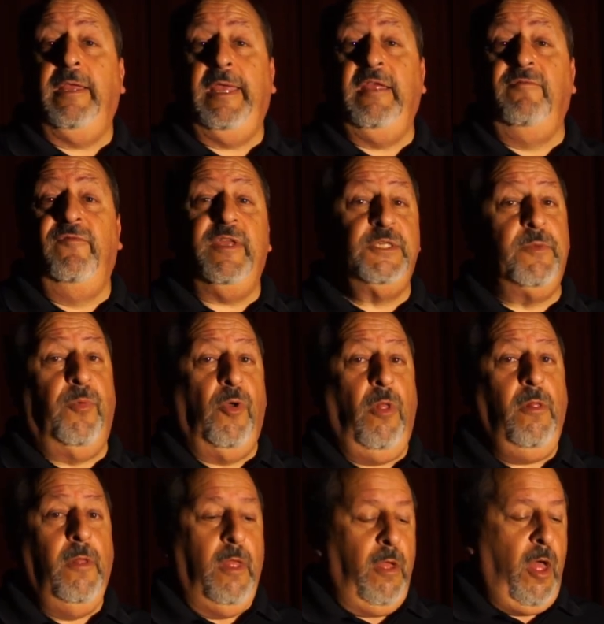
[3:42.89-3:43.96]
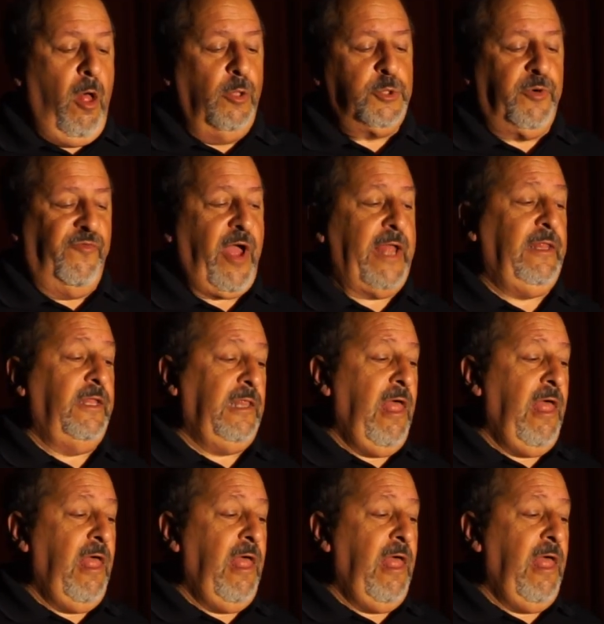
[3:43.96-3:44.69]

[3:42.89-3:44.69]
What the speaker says: invisible ultraviolet